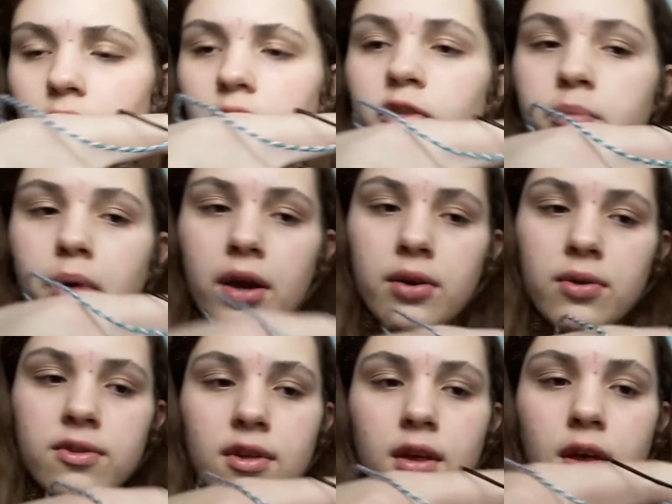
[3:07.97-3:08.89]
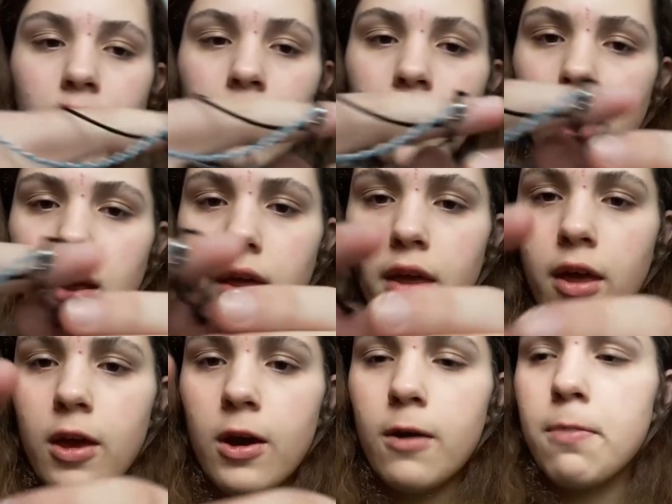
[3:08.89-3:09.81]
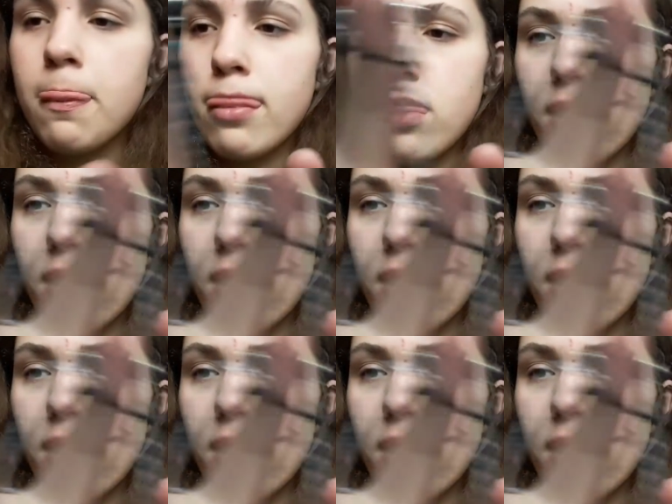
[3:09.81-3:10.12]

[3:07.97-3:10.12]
I love bridles. Here,